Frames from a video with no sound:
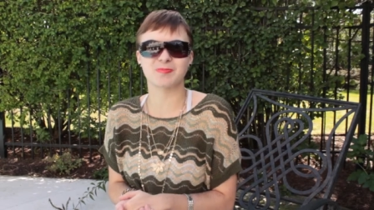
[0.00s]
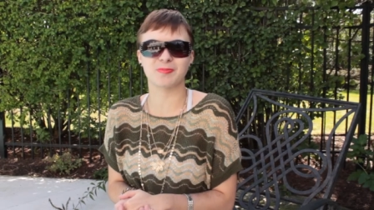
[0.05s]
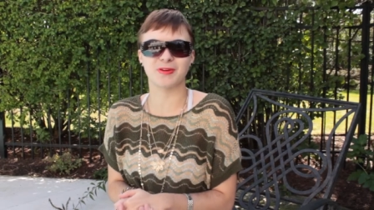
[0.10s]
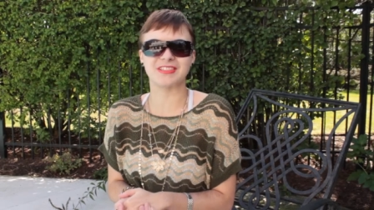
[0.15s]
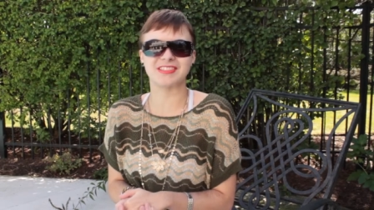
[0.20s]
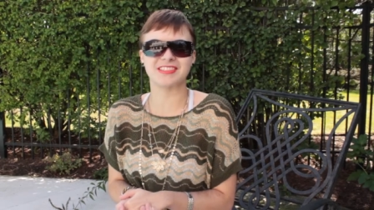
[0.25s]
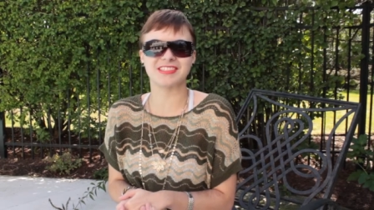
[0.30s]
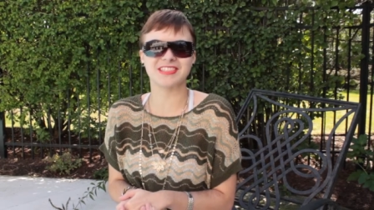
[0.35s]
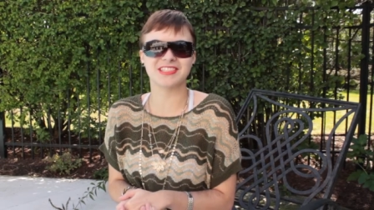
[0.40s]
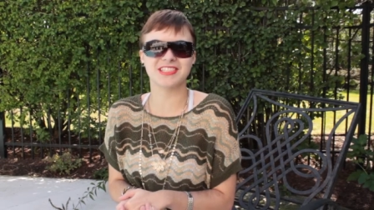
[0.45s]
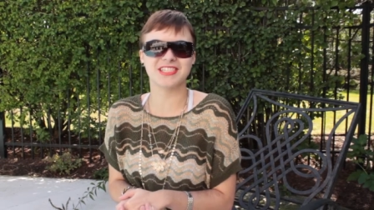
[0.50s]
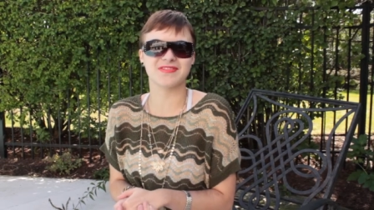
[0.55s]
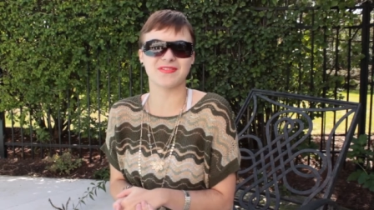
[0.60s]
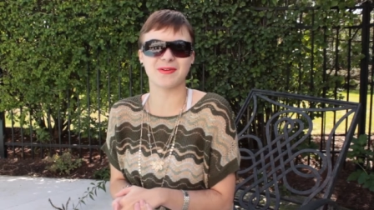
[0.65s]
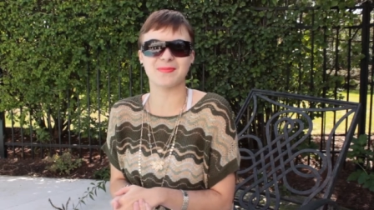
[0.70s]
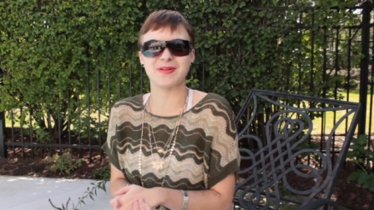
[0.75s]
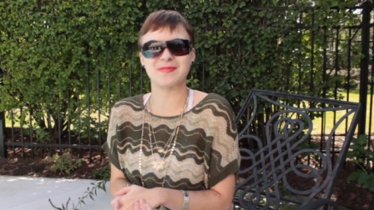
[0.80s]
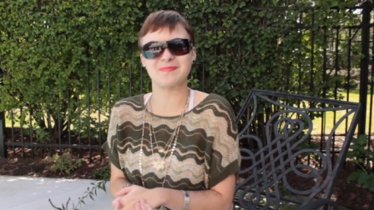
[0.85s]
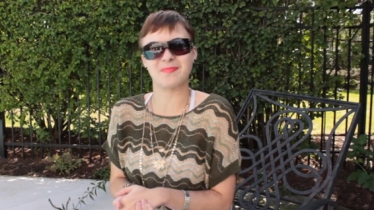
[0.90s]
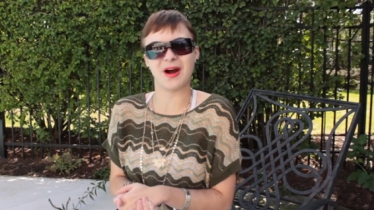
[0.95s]
presents
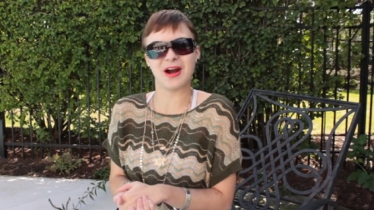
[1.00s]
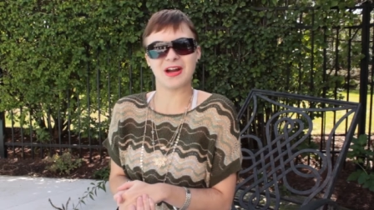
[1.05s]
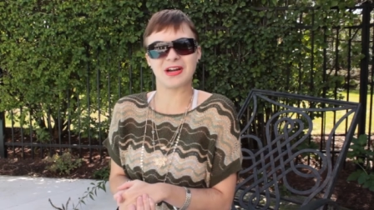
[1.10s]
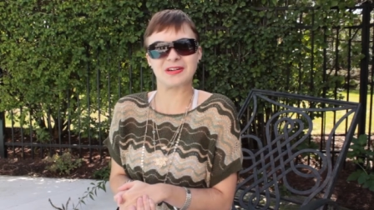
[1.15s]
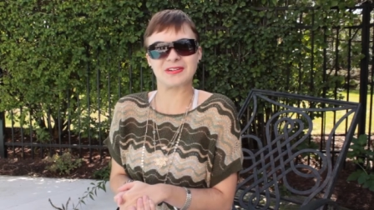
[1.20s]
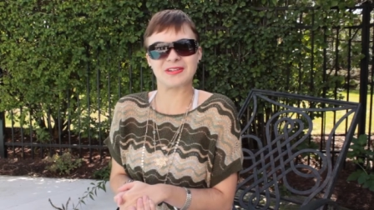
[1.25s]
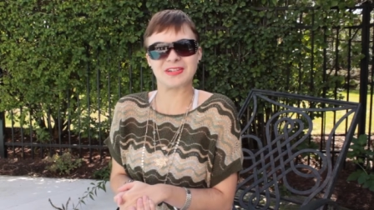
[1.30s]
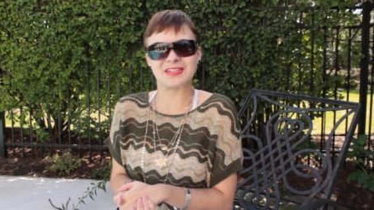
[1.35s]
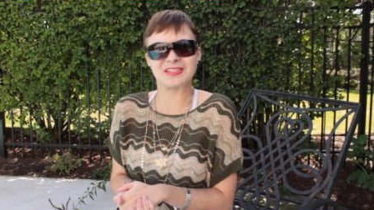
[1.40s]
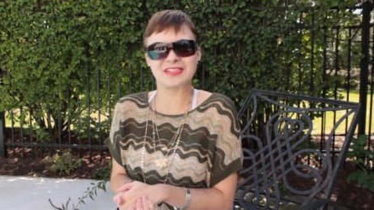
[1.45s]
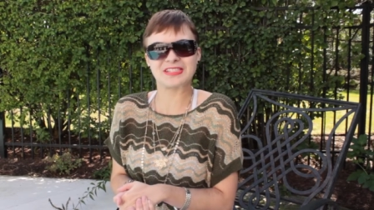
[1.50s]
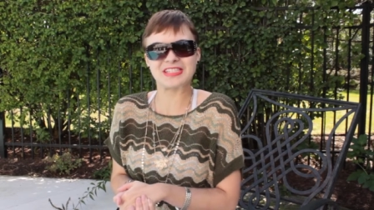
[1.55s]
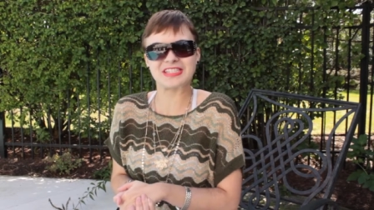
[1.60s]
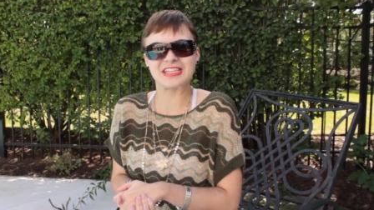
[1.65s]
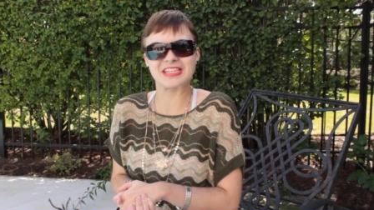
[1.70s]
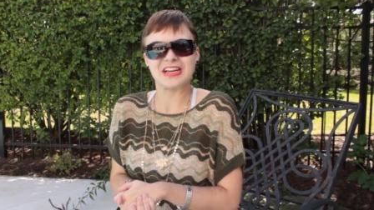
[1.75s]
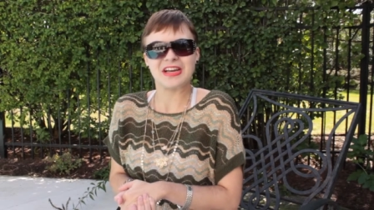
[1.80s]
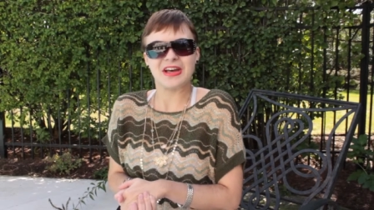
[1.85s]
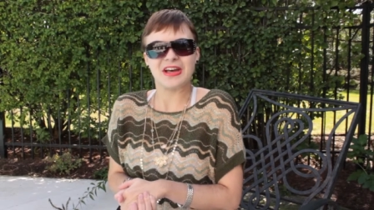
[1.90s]
from admirers,